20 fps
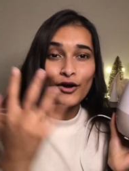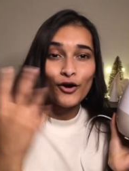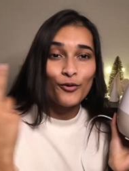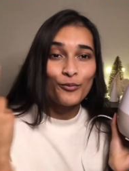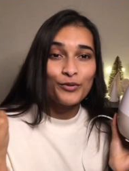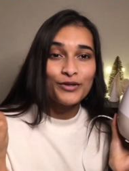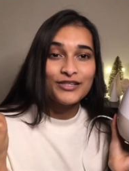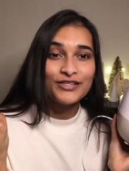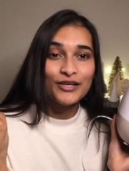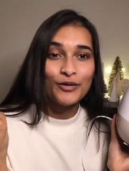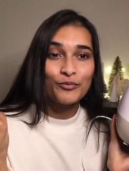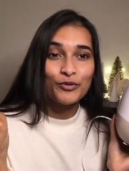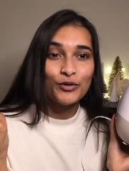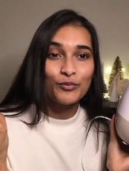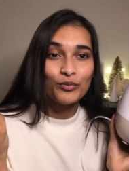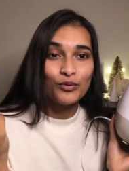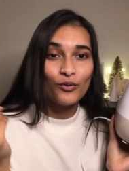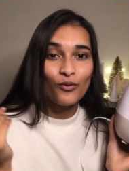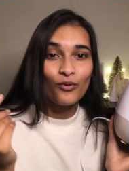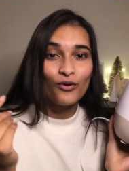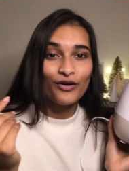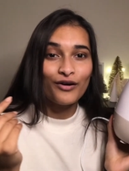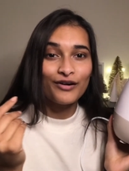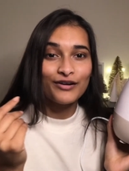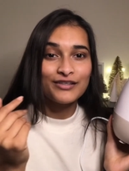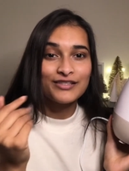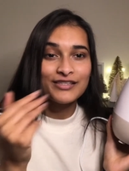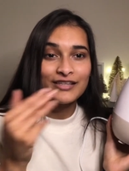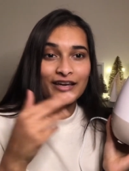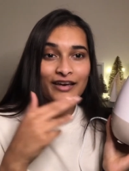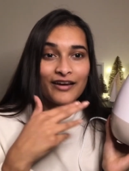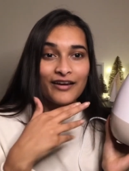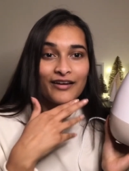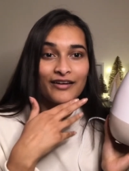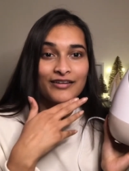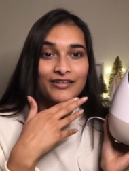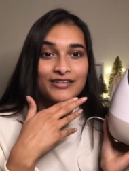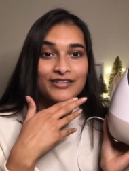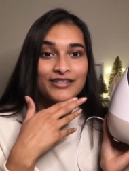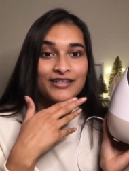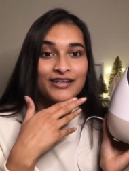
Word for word: opens up your pores and